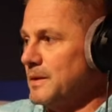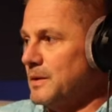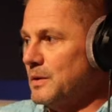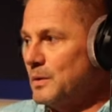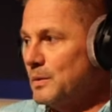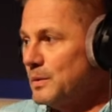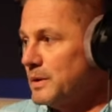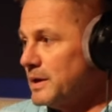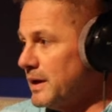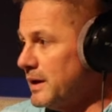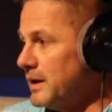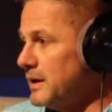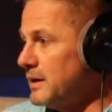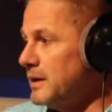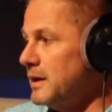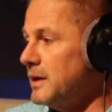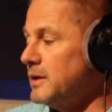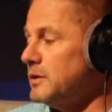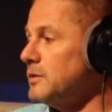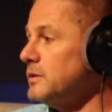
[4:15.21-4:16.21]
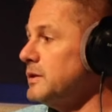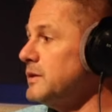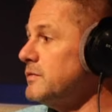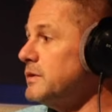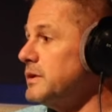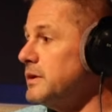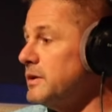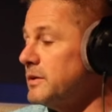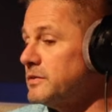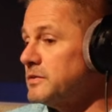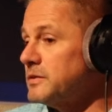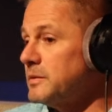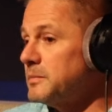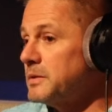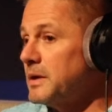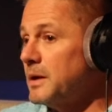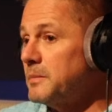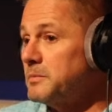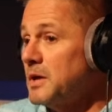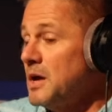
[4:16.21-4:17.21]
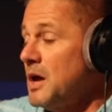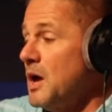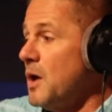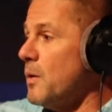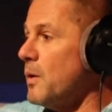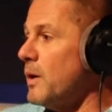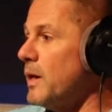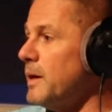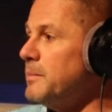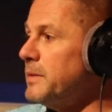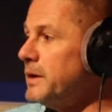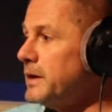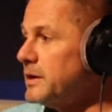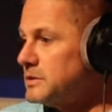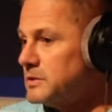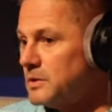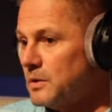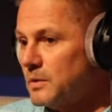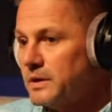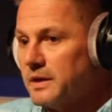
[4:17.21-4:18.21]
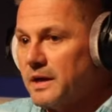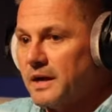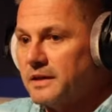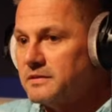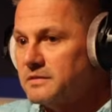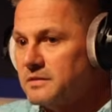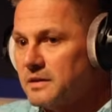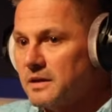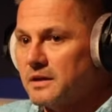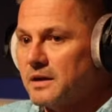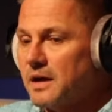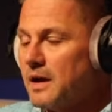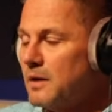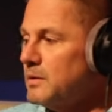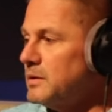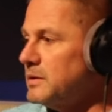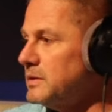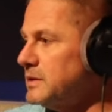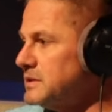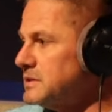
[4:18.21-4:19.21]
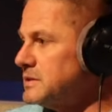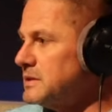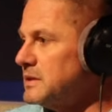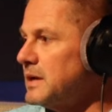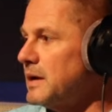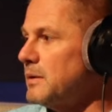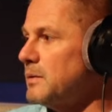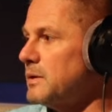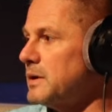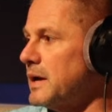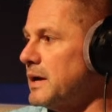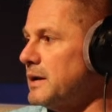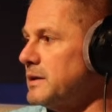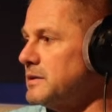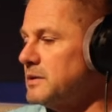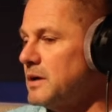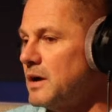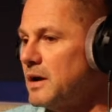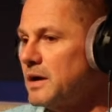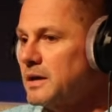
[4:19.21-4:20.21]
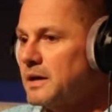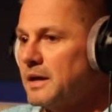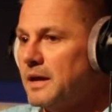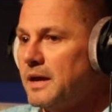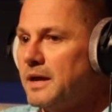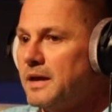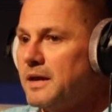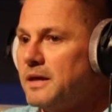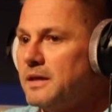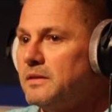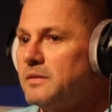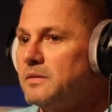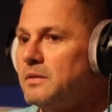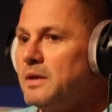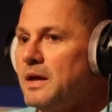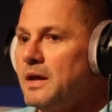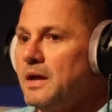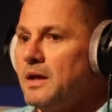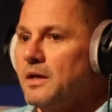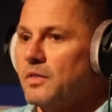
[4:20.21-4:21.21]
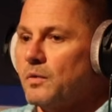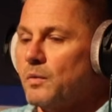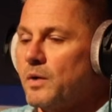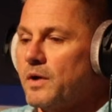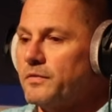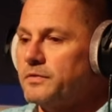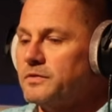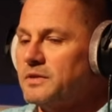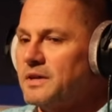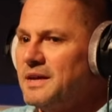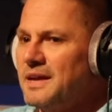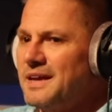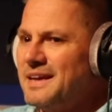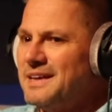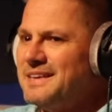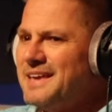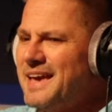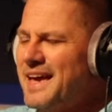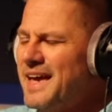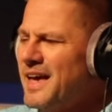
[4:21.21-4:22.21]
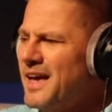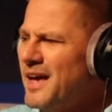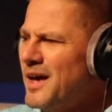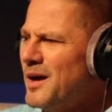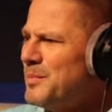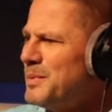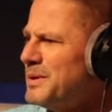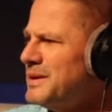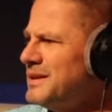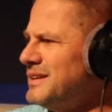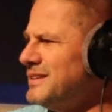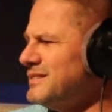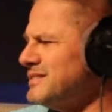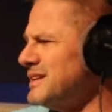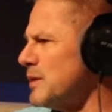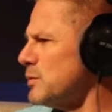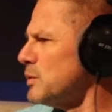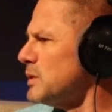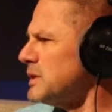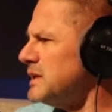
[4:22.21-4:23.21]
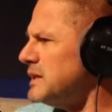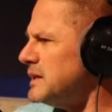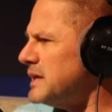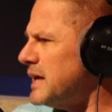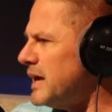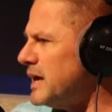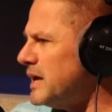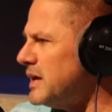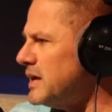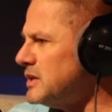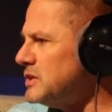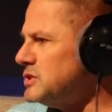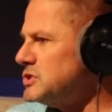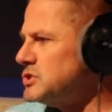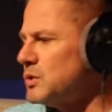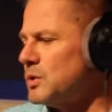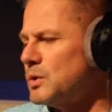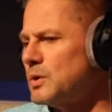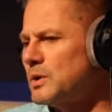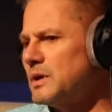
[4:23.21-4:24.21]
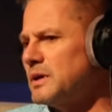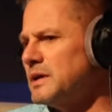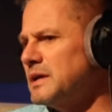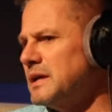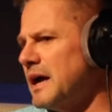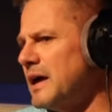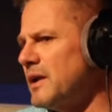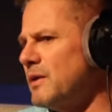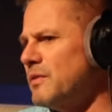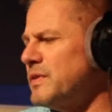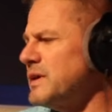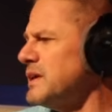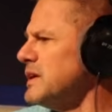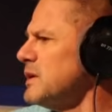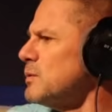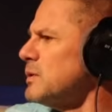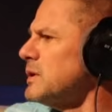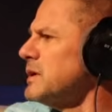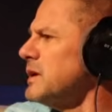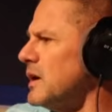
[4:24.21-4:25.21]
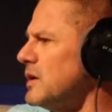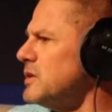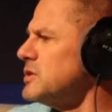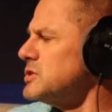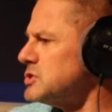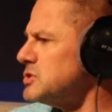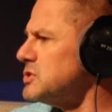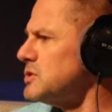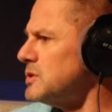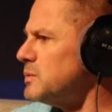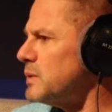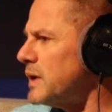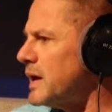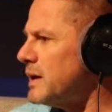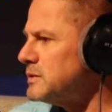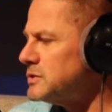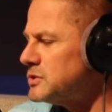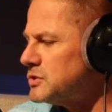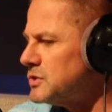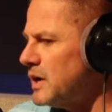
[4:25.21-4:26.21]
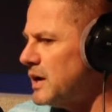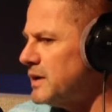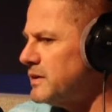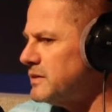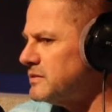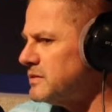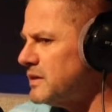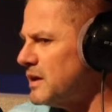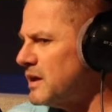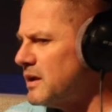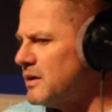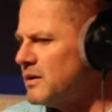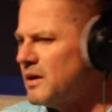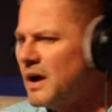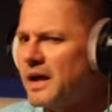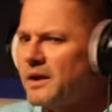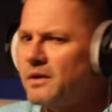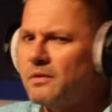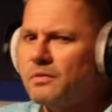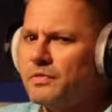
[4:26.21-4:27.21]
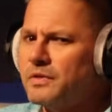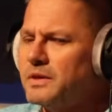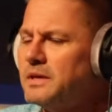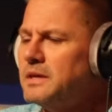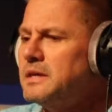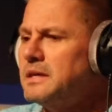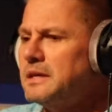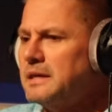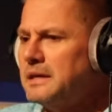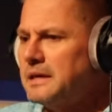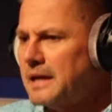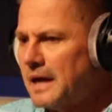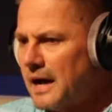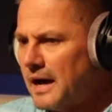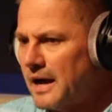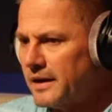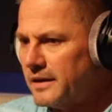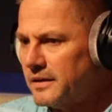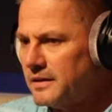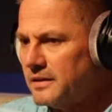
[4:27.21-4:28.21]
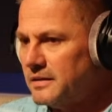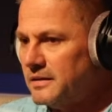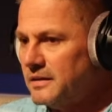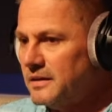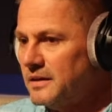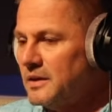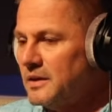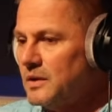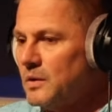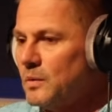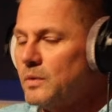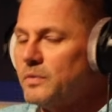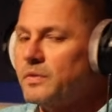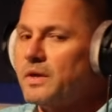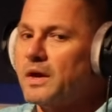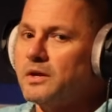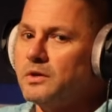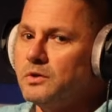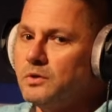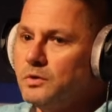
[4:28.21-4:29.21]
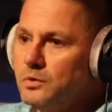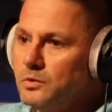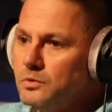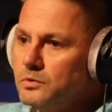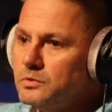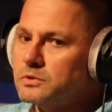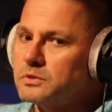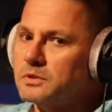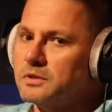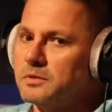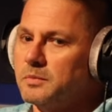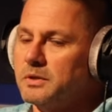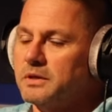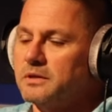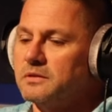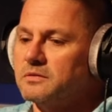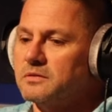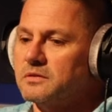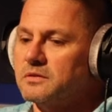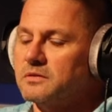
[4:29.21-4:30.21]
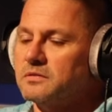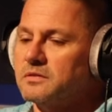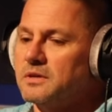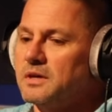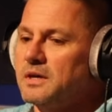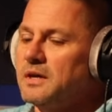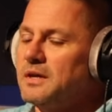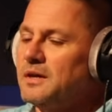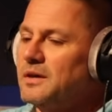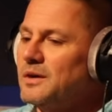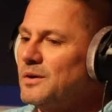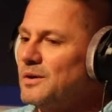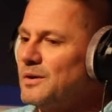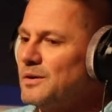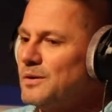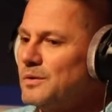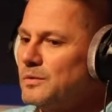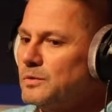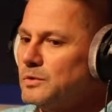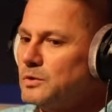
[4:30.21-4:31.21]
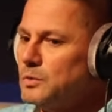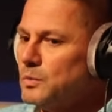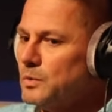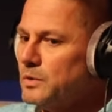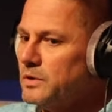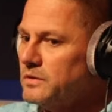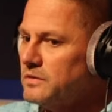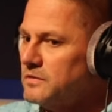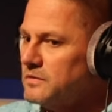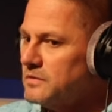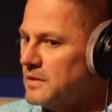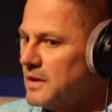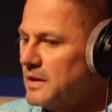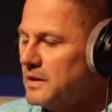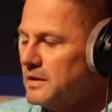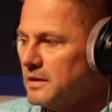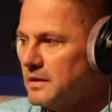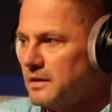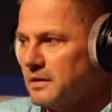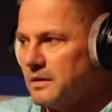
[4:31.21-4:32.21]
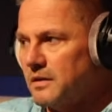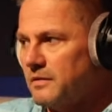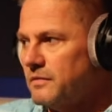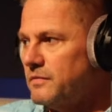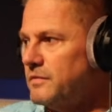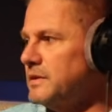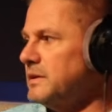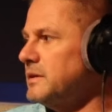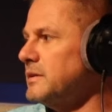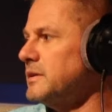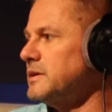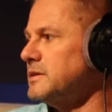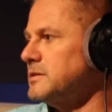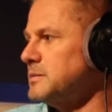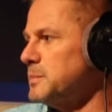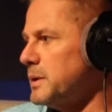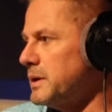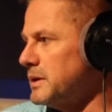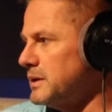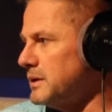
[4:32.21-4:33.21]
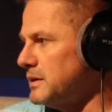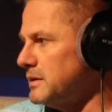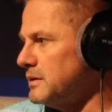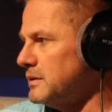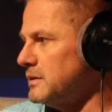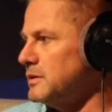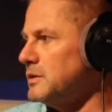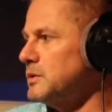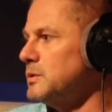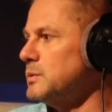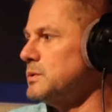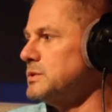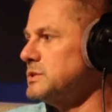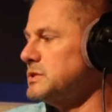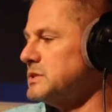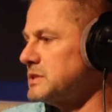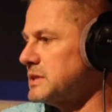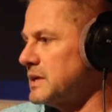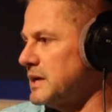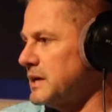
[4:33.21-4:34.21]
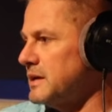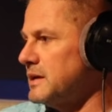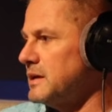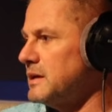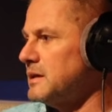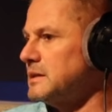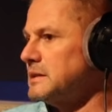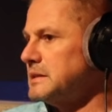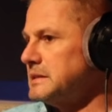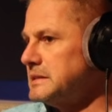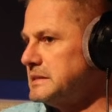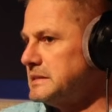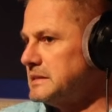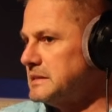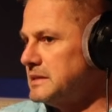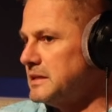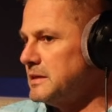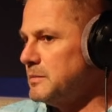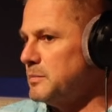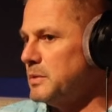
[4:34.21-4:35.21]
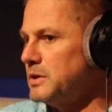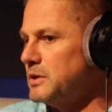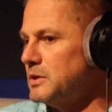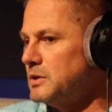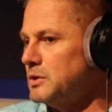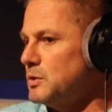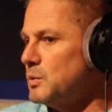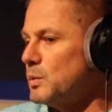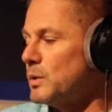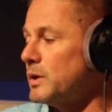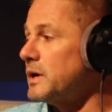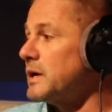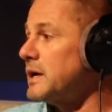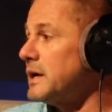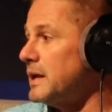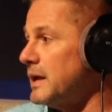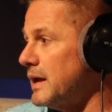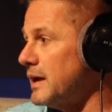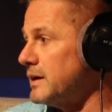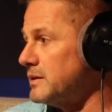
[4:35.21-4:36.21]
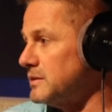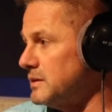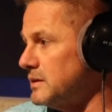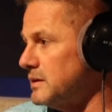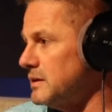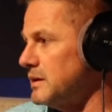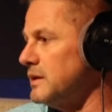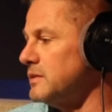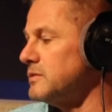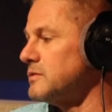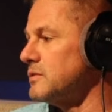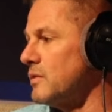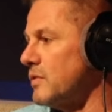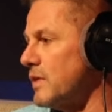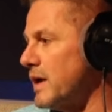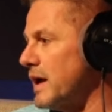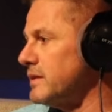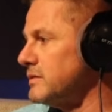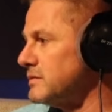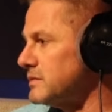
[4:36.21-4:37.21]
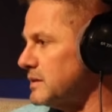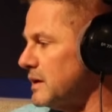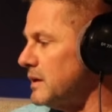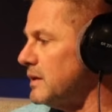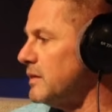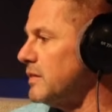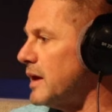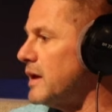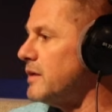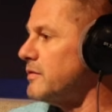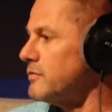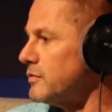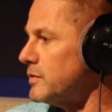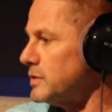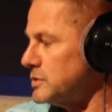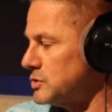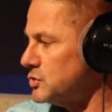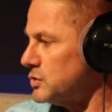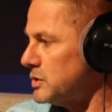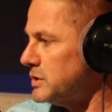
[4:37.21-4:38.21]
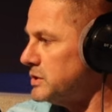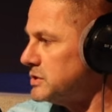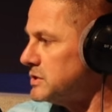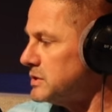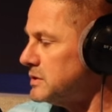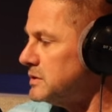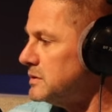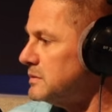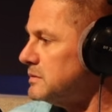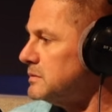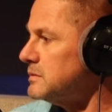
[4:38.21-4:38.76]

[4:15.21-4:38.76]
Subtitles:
Okay. And you'll even hear sometimes, well, I'm there, Tony. I sit, I will listen, I will kind of talk. And the wife will say, yeah, but he's not really engaged, or I don't think he really understood what I was trying to say, or I don't think he got it. What that usually means is, oh, you weren't sending enough feelings, buddy. You were just kind of listening, but you weren't connected. And so that's kind of that frustration.